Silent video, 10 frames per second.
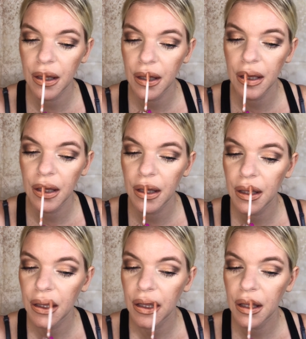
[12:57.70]
These
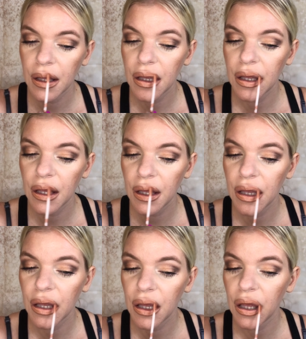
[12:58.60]
are a little drying
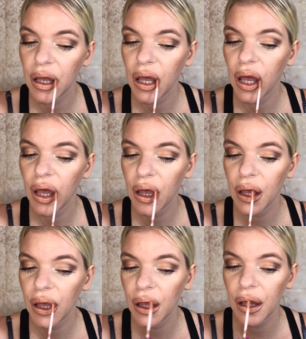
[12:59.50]
to me. Some people
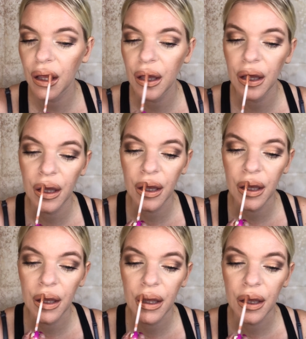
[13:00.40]
say they're not, but in
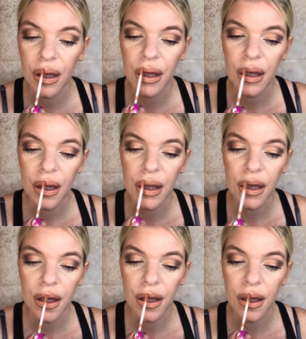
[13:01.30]
my opinion, they
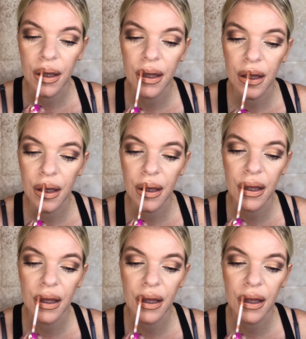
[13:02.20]
are just a bit